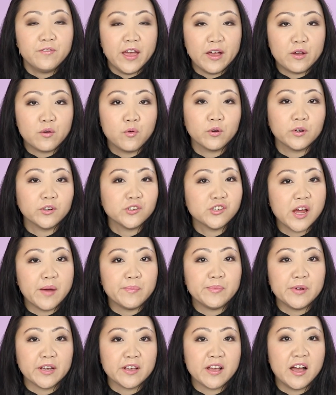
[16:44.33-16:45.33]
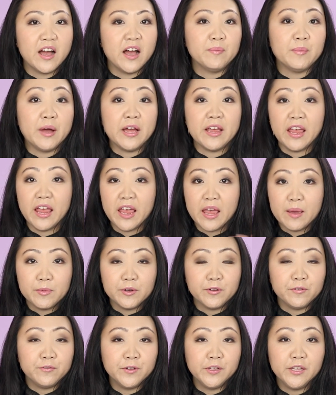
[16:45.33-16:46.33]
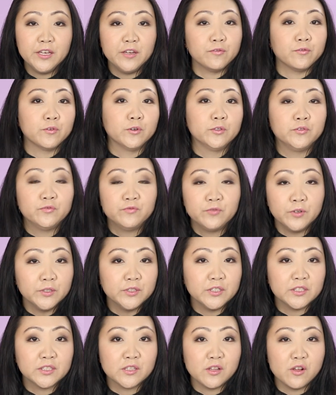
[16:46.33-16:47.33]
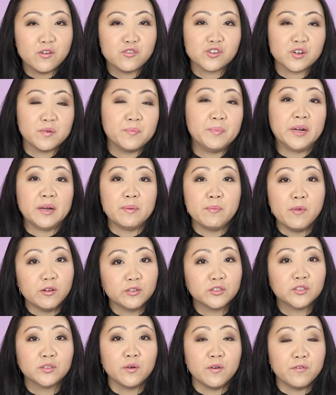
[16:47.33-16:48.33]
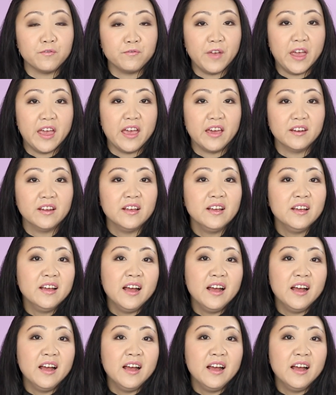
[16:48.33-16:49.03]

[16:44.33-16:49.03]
FatQuarterShop.com. I am an affiliate for full disclosure, but I'm also a fan.